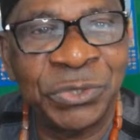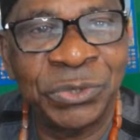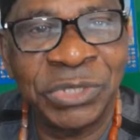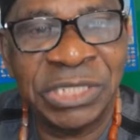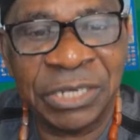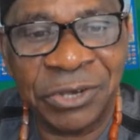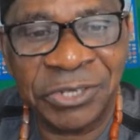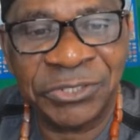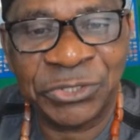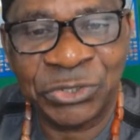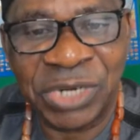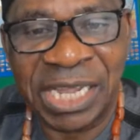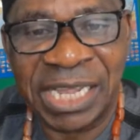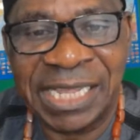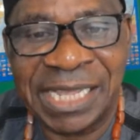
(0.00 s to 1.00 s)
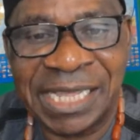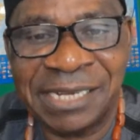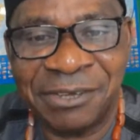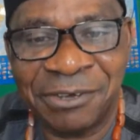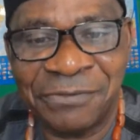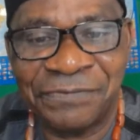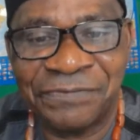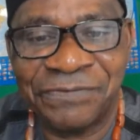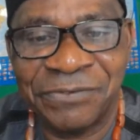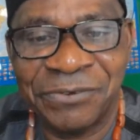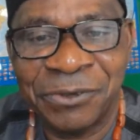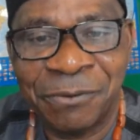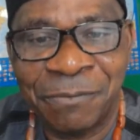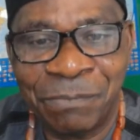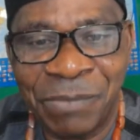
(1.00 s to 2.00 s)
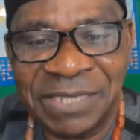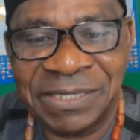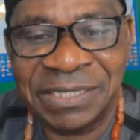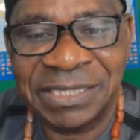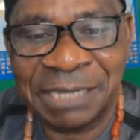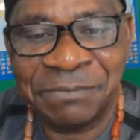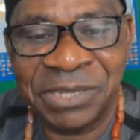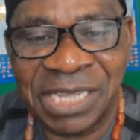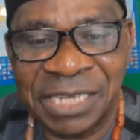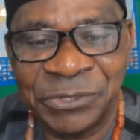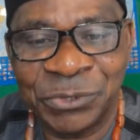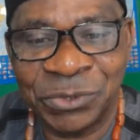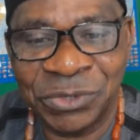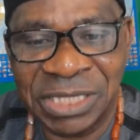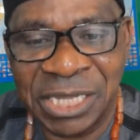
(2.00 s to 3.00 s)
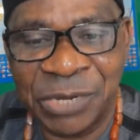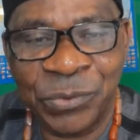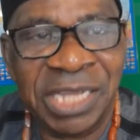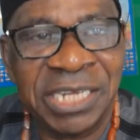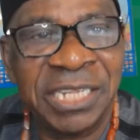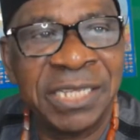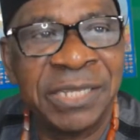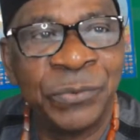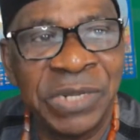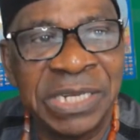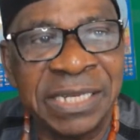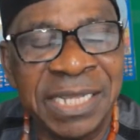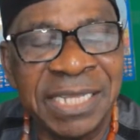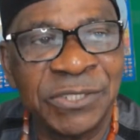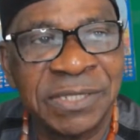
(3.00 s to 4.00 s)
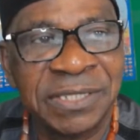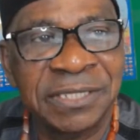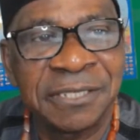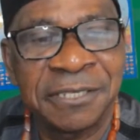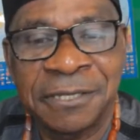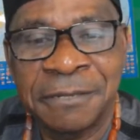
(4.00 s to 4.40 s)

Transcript: through the court trial of Mazi Nnamdi Kanu today, where the witness